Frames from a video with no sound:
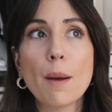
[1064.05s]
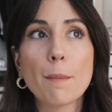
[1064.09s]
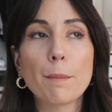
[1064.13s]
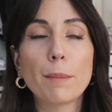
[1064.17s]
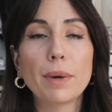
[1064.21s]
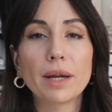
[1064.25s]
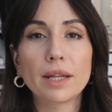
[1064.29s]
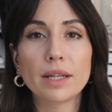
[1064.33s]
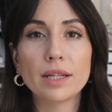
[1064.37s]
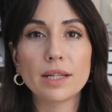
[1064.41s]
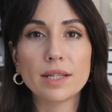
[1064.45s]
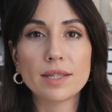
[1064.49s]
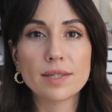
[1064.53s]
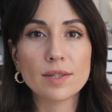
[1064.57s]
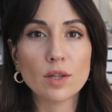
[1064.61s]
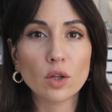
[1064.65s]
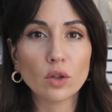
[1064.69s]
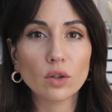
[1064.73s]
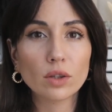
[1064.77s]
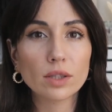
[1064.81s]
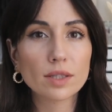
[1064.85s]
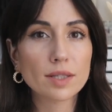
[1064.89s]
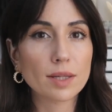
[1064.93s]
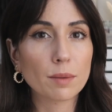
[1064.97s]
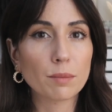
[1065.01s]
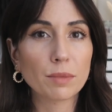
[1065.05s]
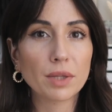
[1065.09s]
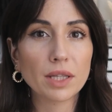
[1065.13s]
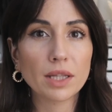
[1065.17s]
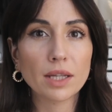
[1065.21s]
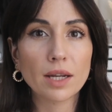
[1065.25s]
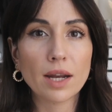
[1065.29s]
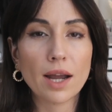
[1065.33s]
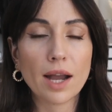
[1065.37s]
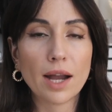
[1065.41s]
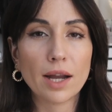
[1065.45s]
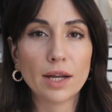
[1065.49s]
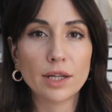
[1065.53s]
but it's not something
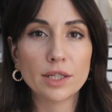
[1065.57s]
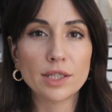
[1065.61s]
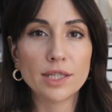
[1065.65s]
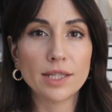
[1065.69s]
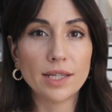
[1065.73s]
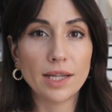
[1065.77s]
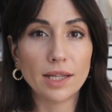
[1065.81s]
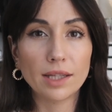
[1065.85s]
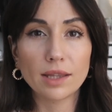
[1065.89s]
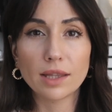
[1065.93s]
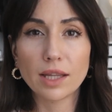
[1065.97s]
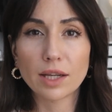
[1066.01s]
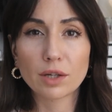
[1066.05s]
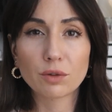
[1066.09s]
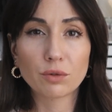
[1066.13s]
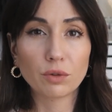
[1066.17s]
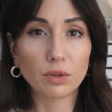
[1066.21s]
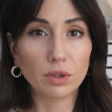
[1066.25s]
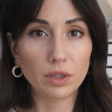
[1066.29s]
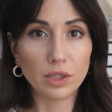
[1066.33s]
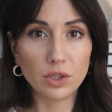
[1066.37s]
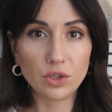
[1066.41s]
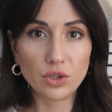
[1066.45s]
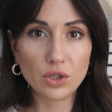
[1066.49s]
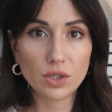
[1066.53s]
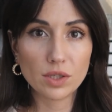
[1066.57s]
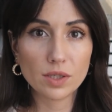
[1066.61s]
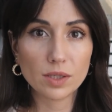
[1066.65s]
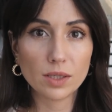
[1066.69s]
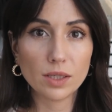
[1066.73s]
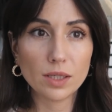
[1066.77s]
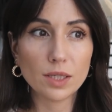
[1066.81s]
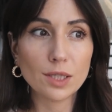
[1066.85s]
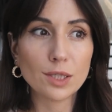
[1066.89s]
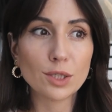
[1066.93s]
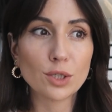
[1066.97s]
that I did like religiously.